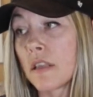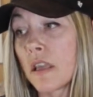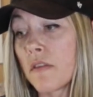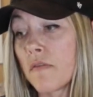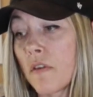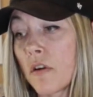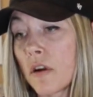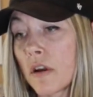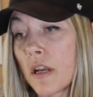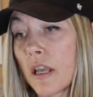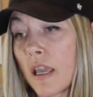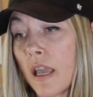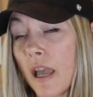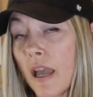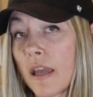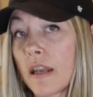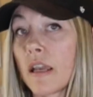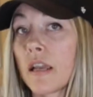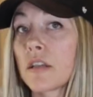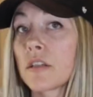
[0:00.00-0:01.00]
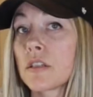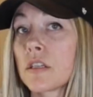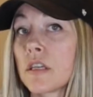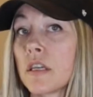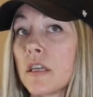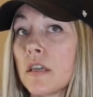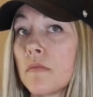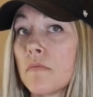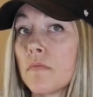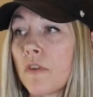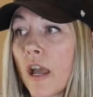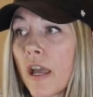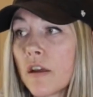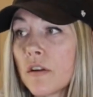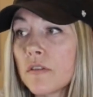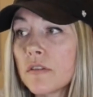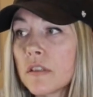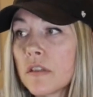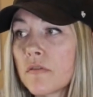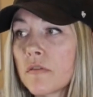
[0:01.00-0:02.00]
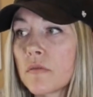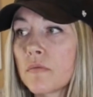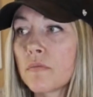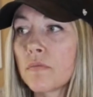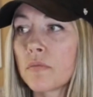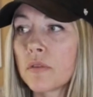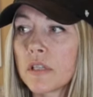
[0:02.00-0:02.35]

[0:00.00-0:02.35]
they've already had actually filed different